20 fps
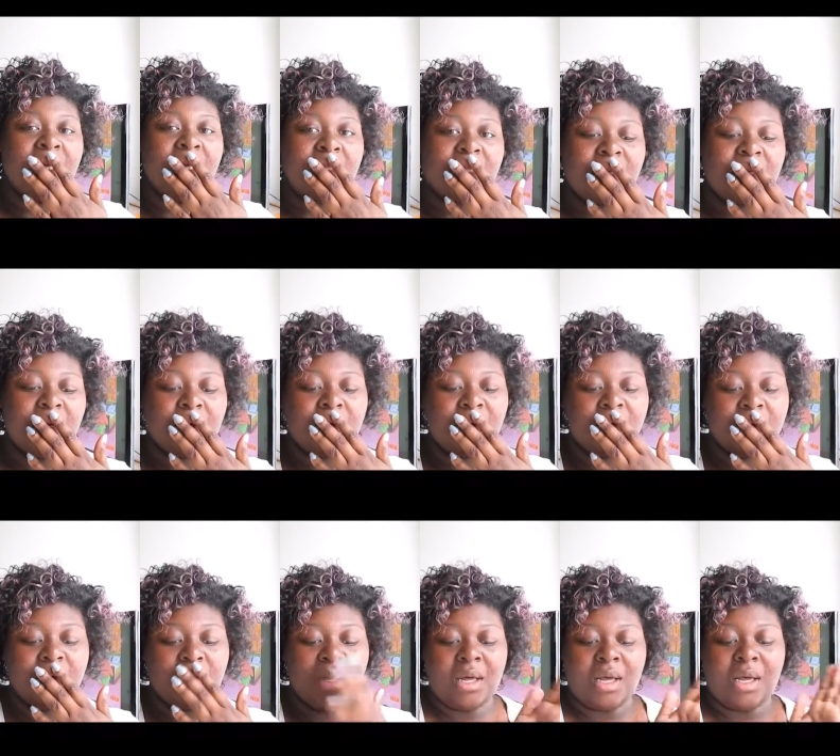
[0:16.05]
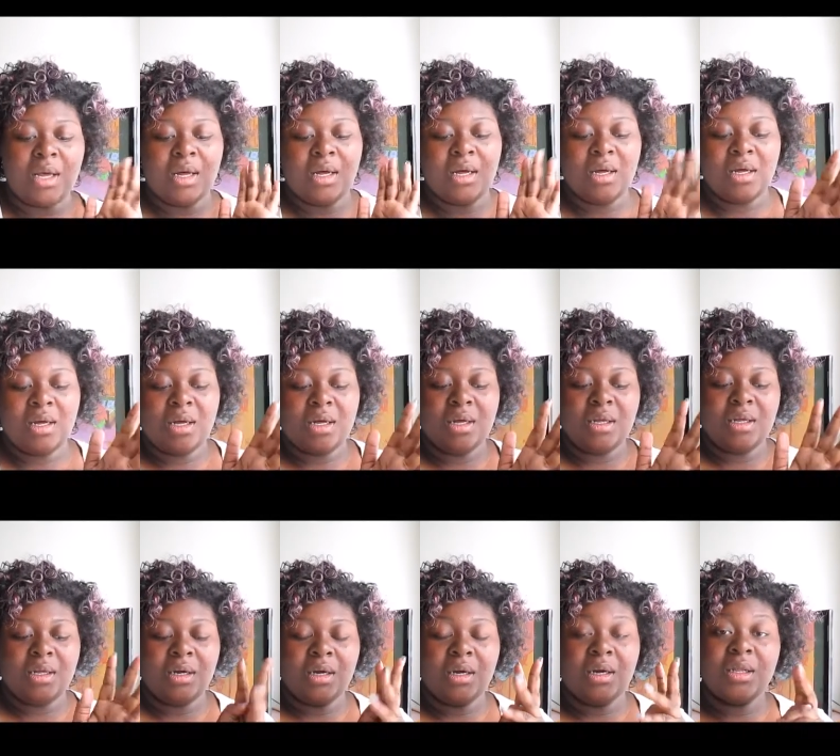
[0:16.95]
So uh
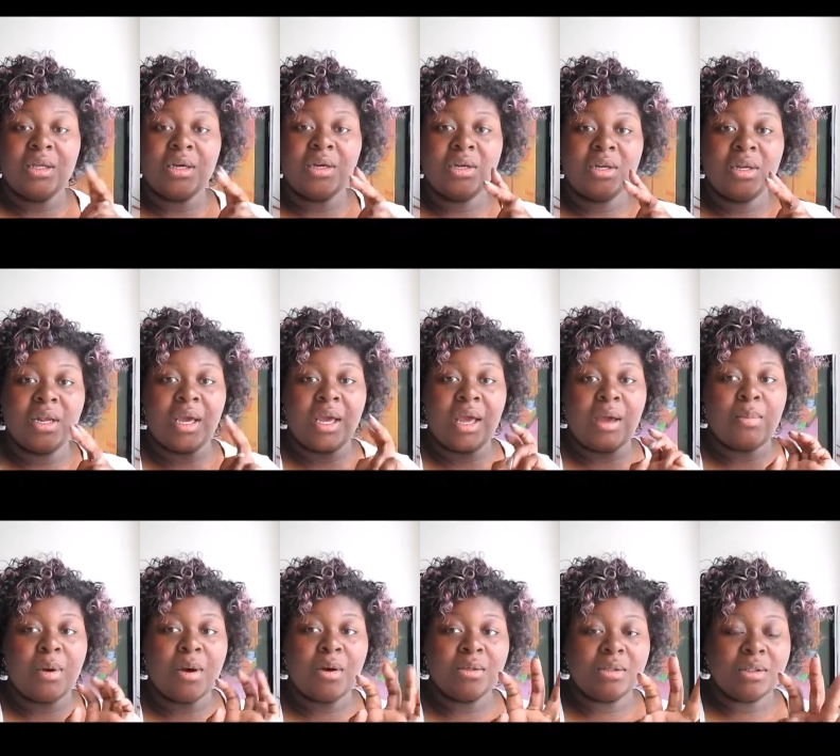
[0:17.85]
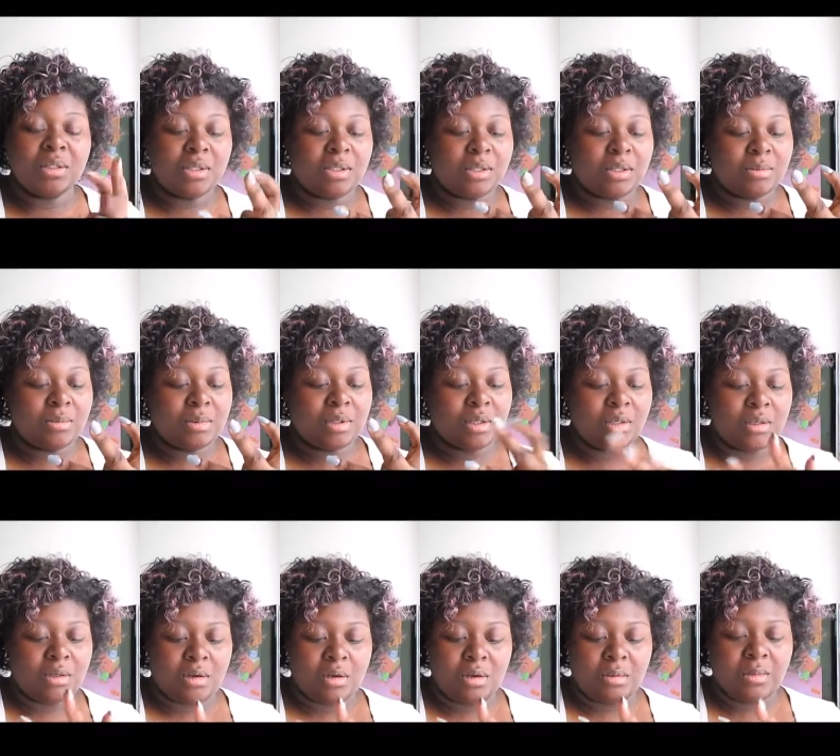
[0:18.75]
earlier today I posted
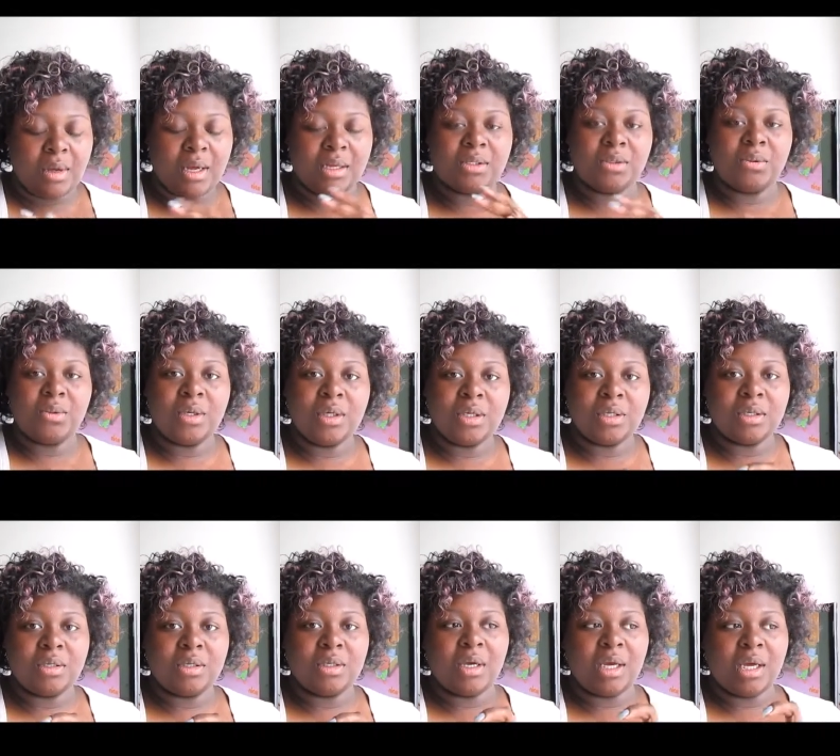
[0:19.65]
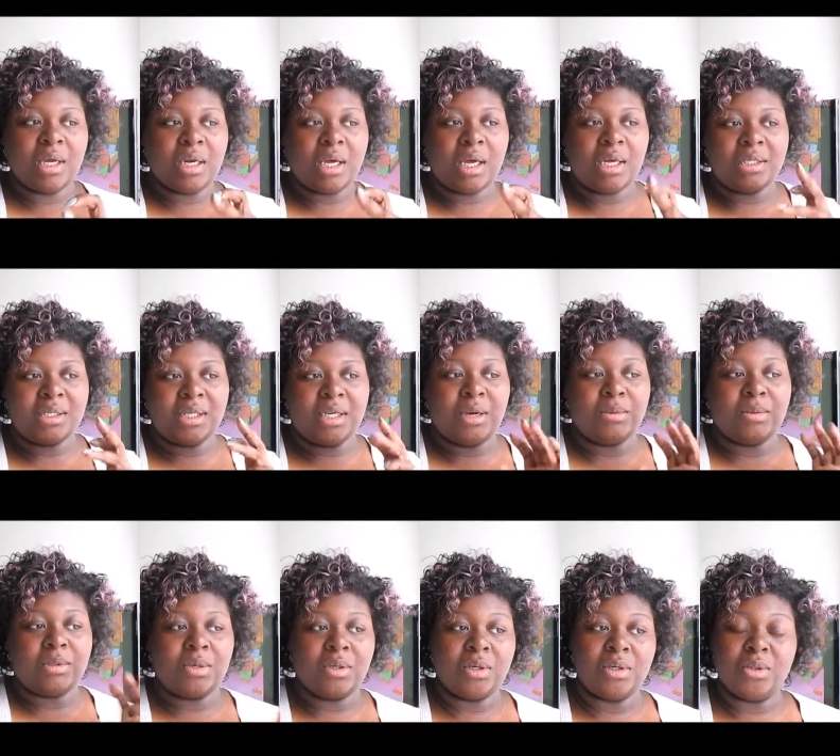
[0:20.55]
something on my Twitter and I said I
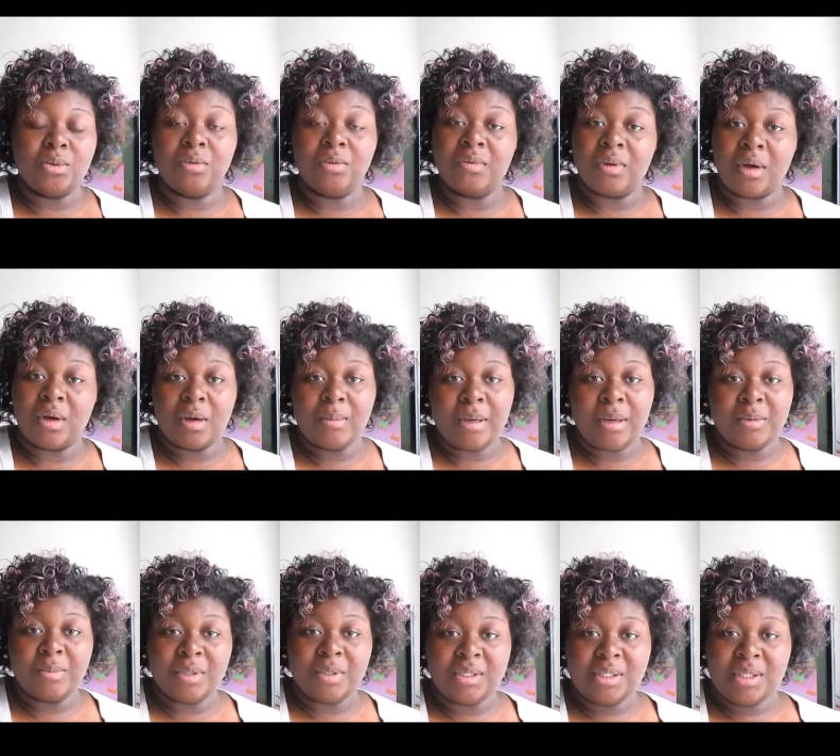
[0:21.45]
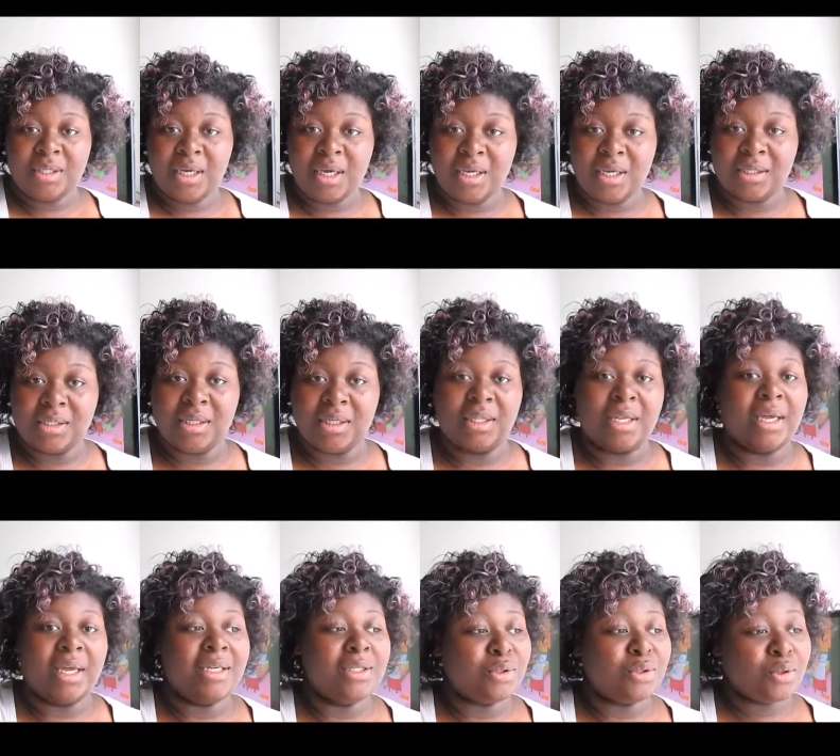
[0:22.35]
was going to do a vlog about B T S, and
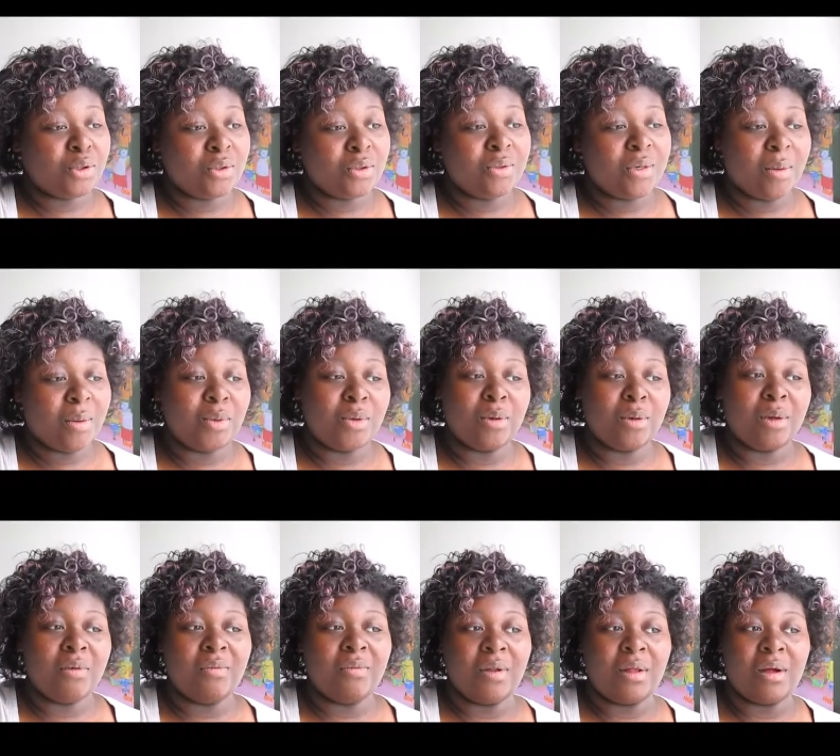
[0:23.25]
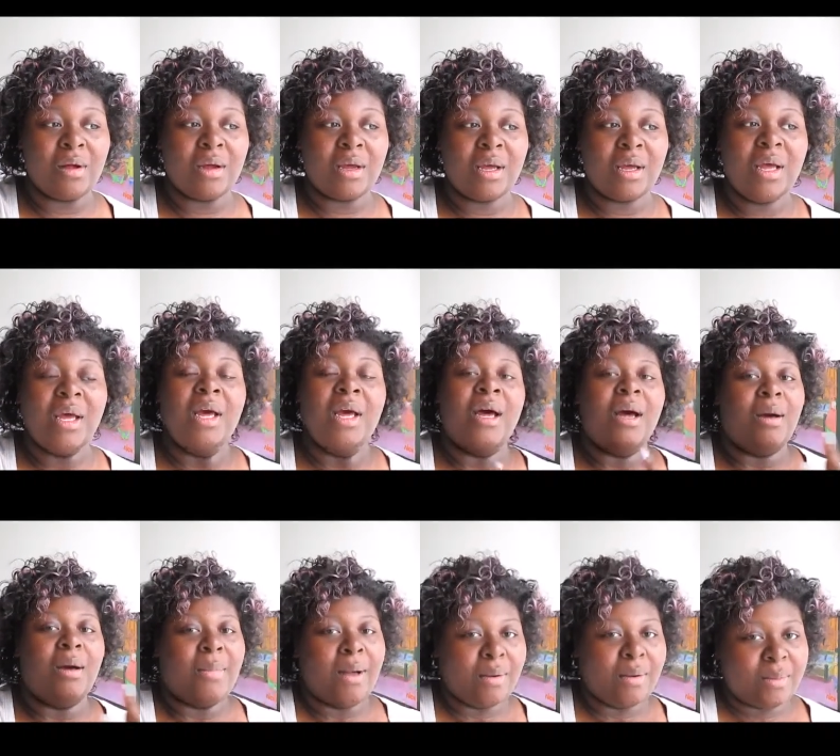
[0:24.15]
that is true. I'm doing a vlog
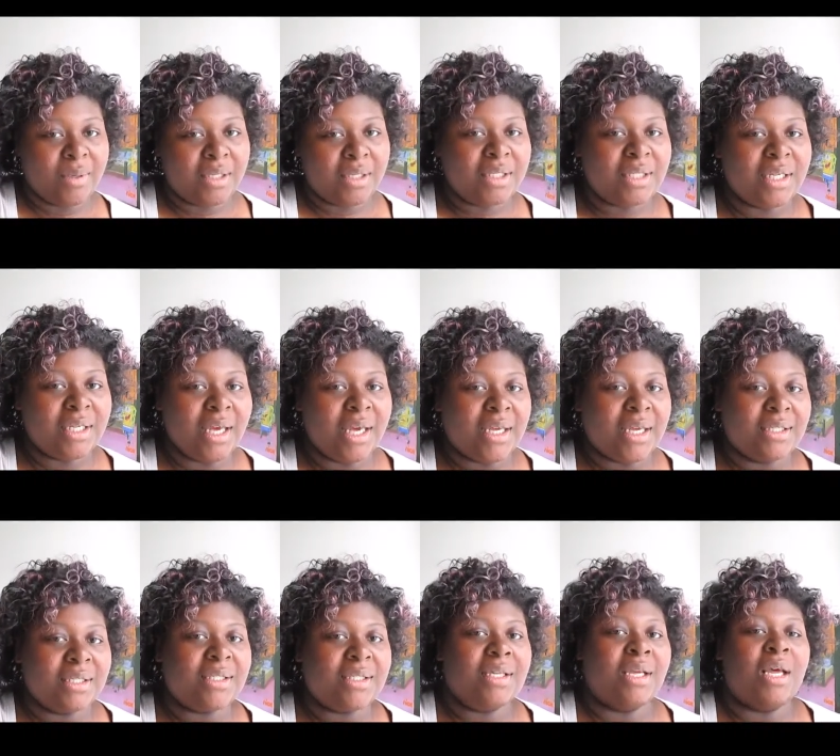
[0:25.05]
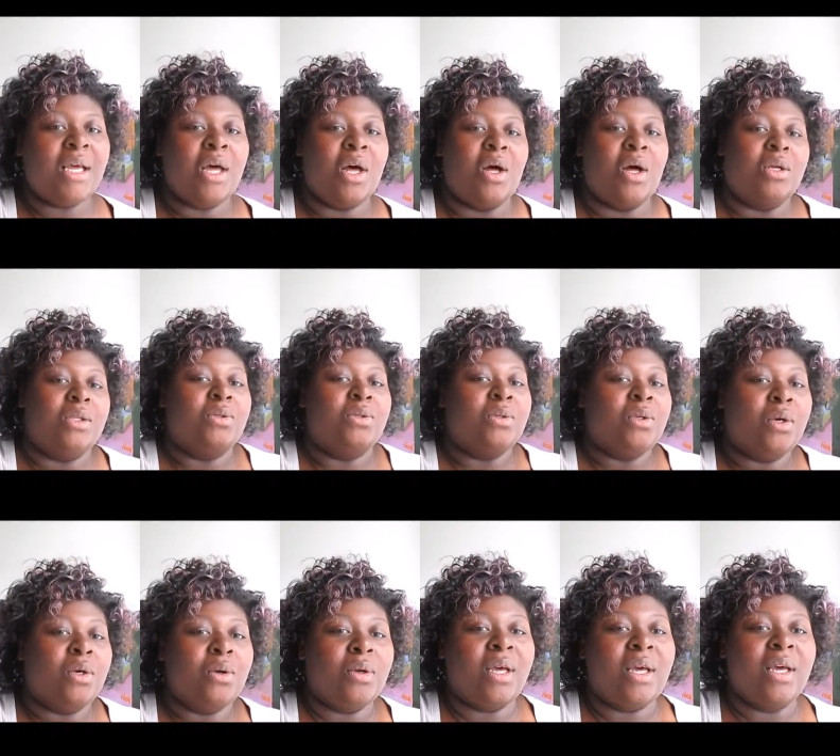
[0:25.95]
about B T S, also
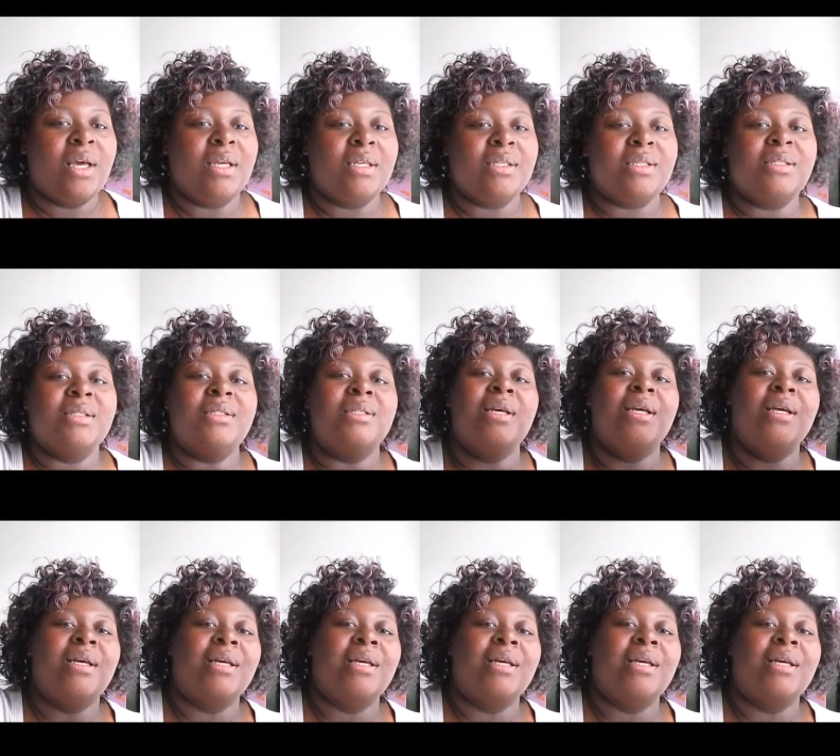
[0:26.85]
known as